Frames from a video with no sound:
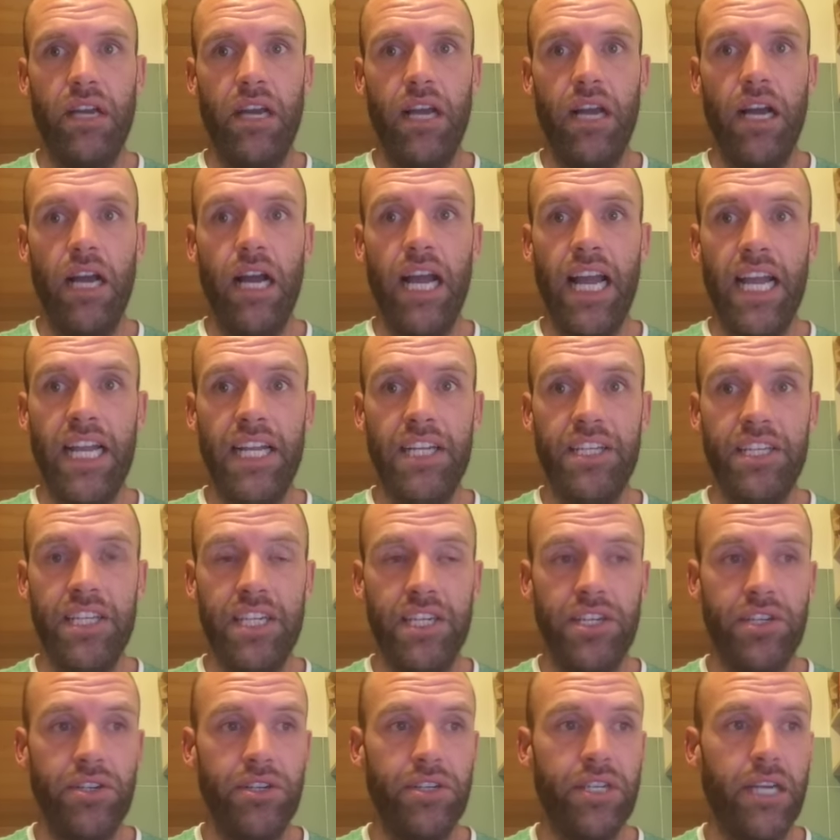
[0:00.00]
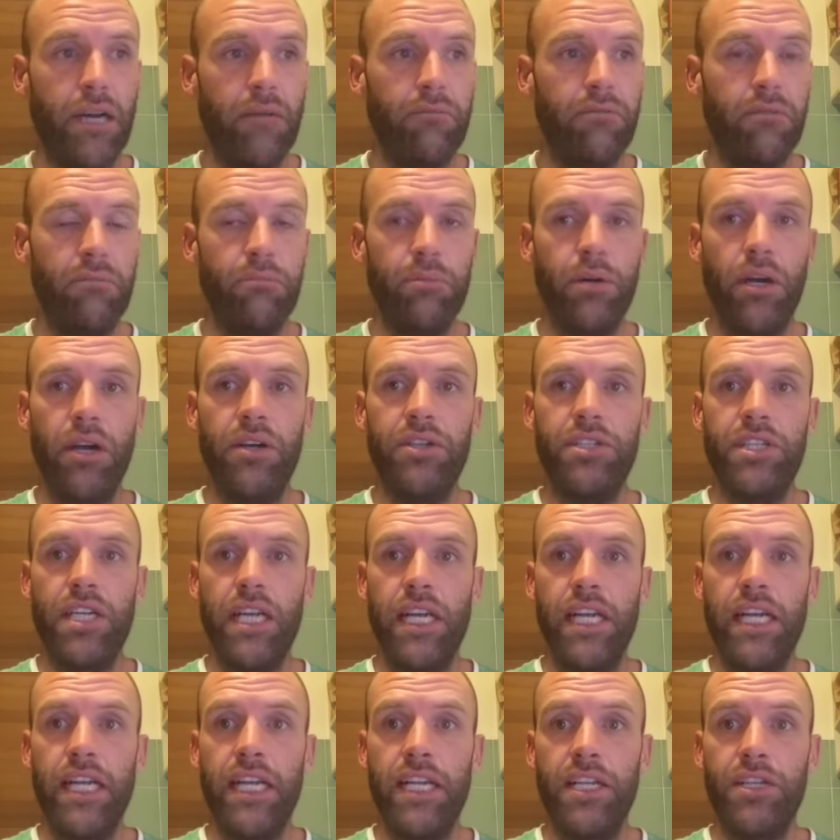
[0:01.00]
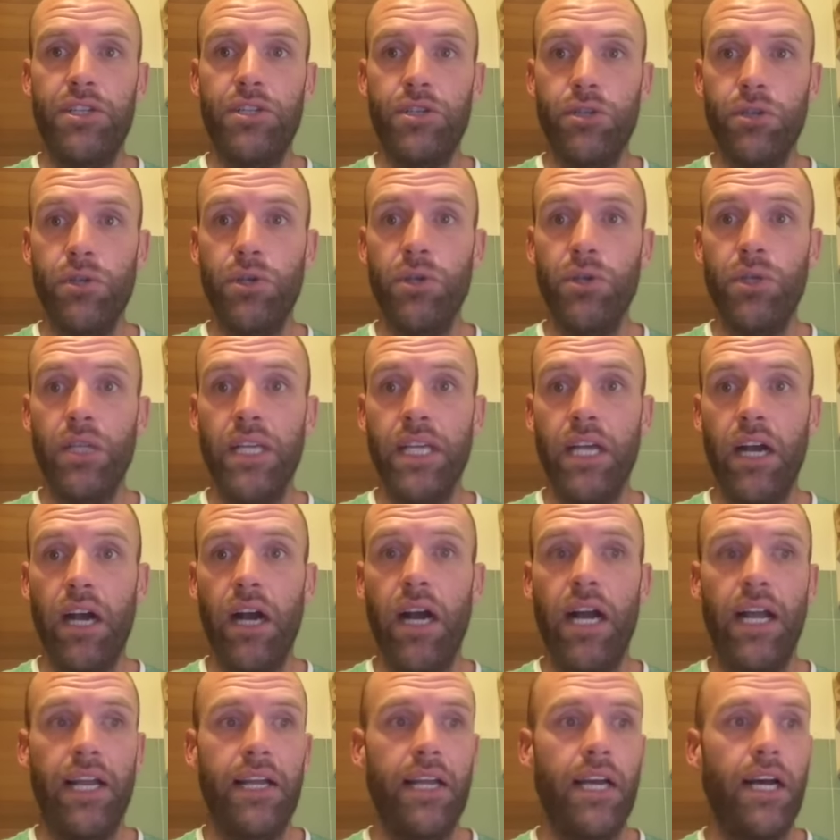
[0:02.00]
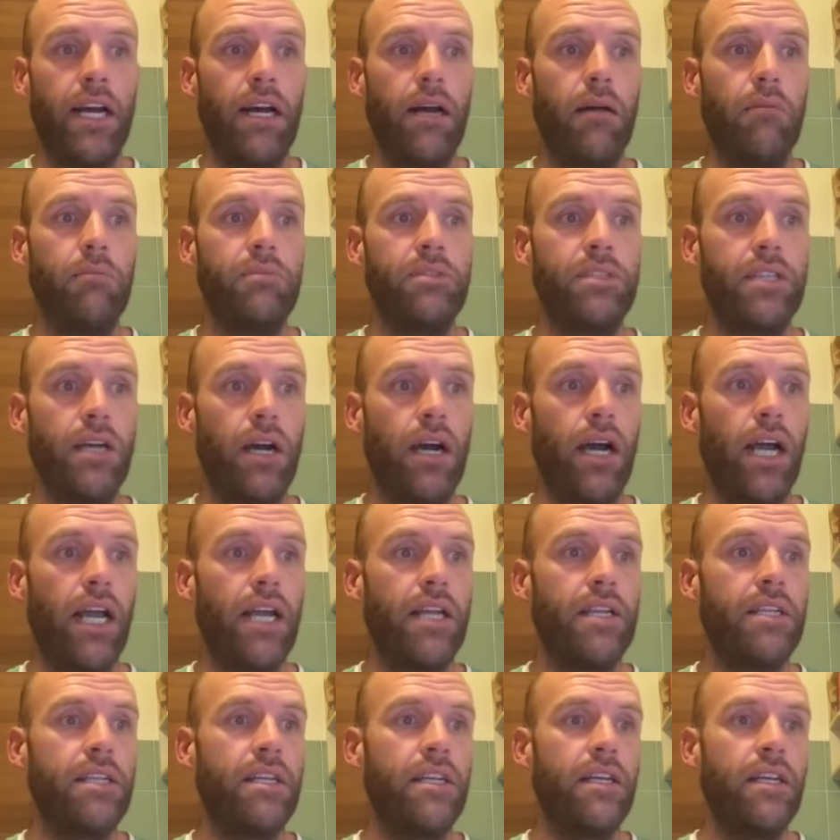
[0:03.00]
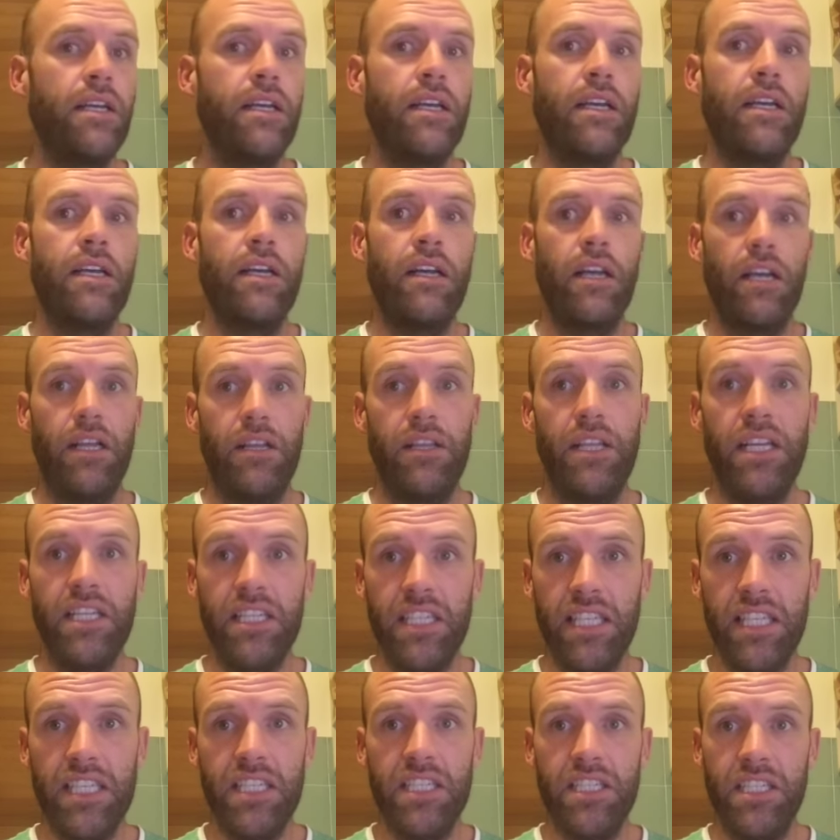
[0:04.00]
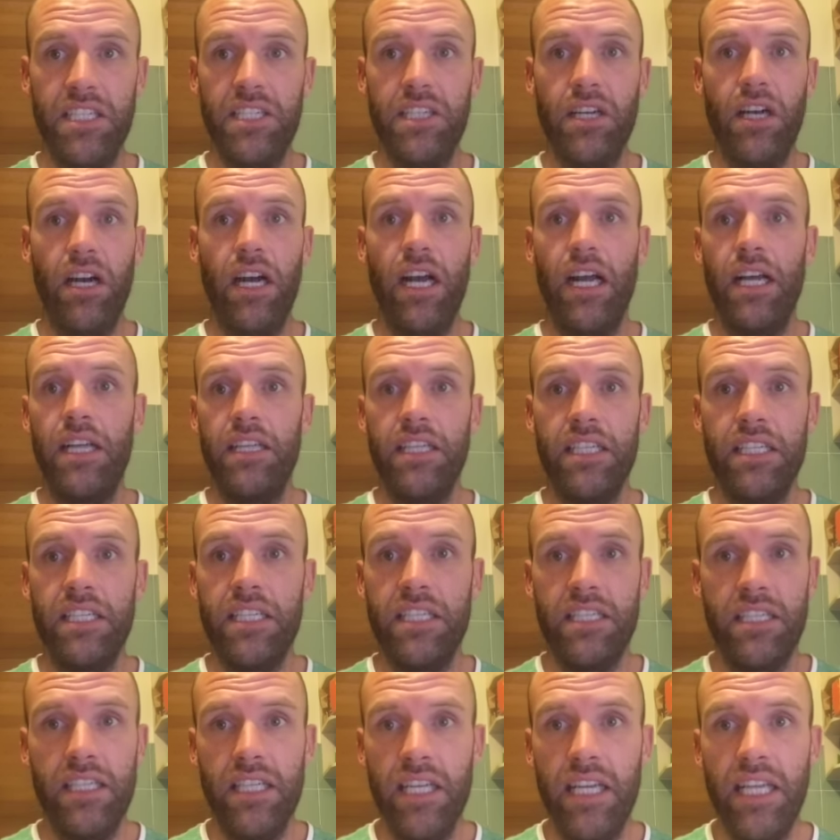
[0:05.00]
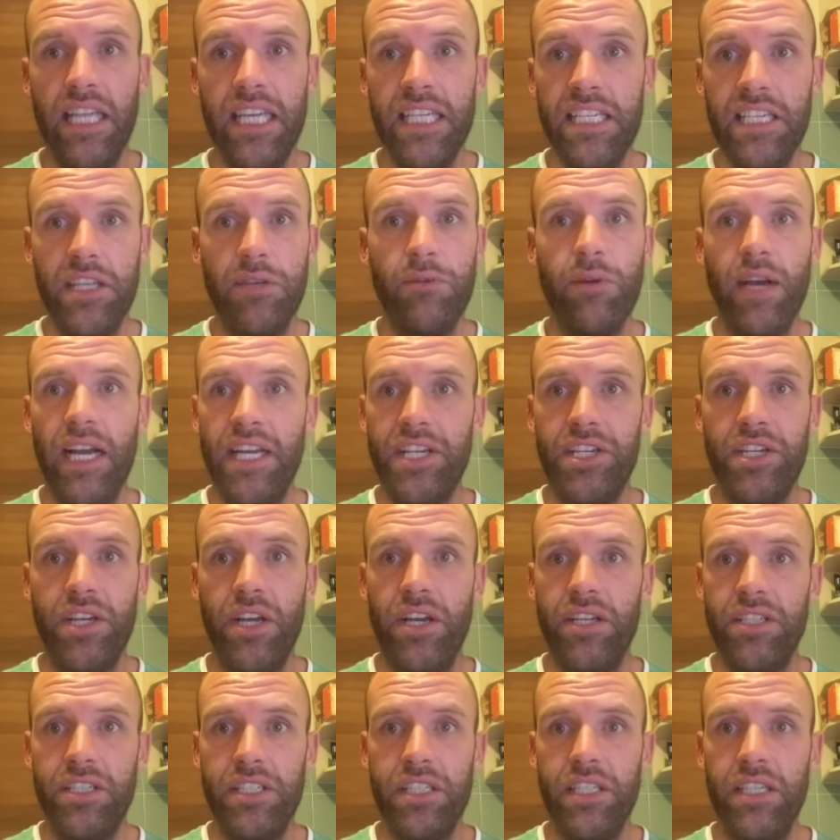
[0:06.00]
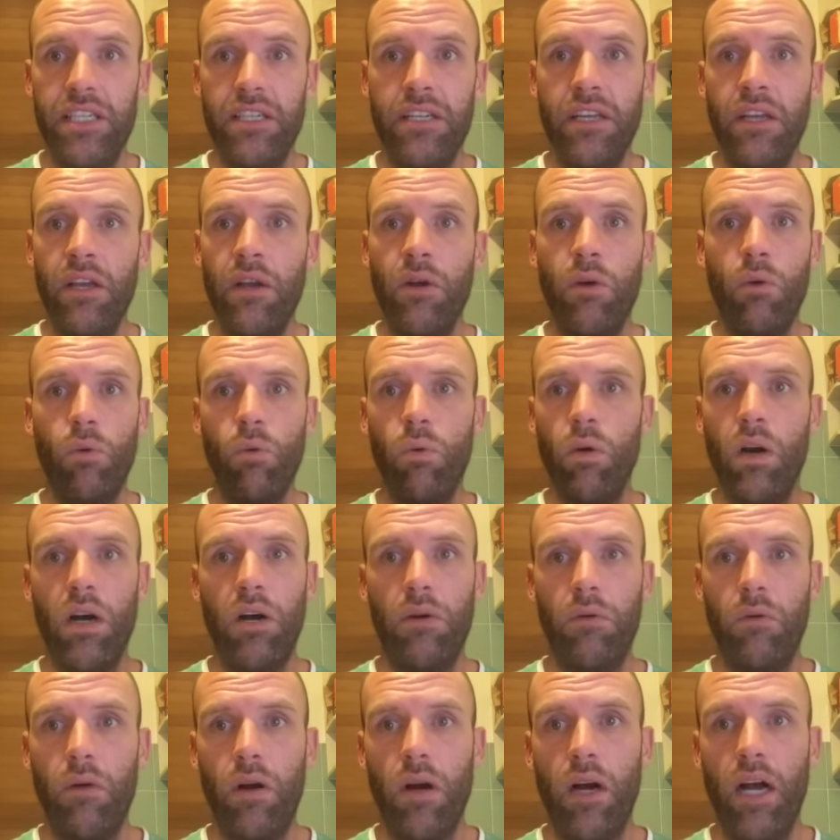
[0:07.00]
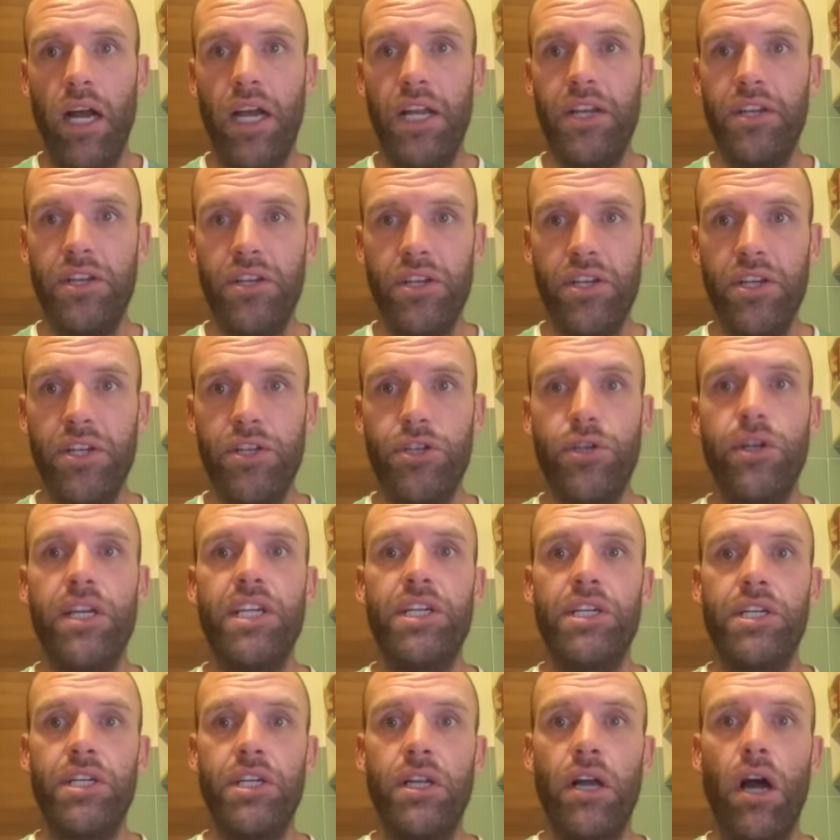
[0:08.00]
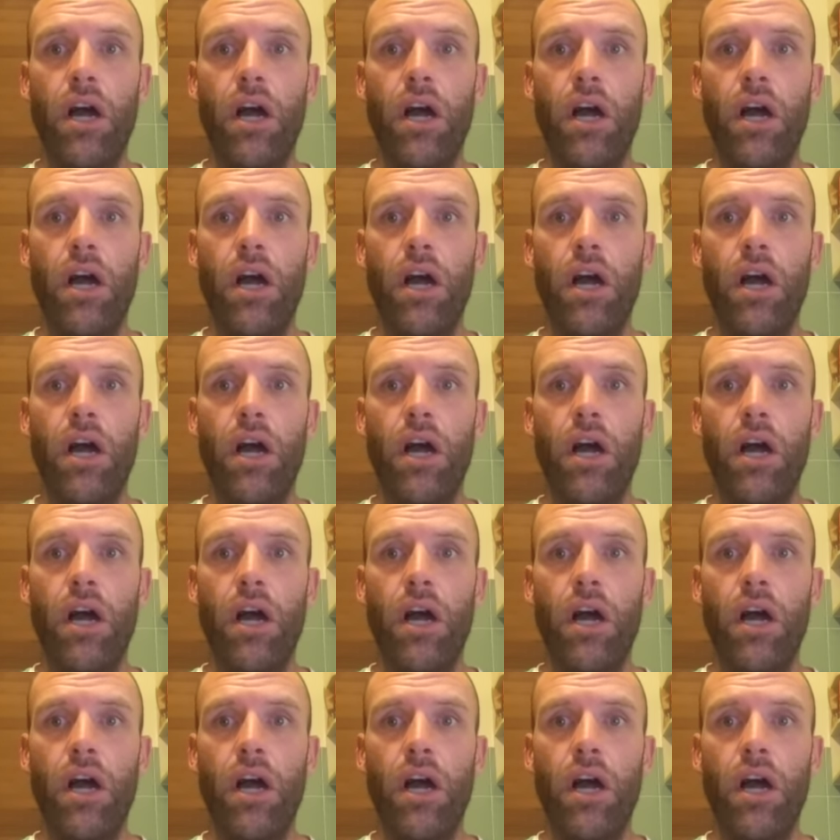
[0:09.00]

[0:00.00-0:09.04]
uh, energy should come from protein in a truly high carb diet. Uh, that, this is the diet, this is the, these are the ratios that worldwide nutrition,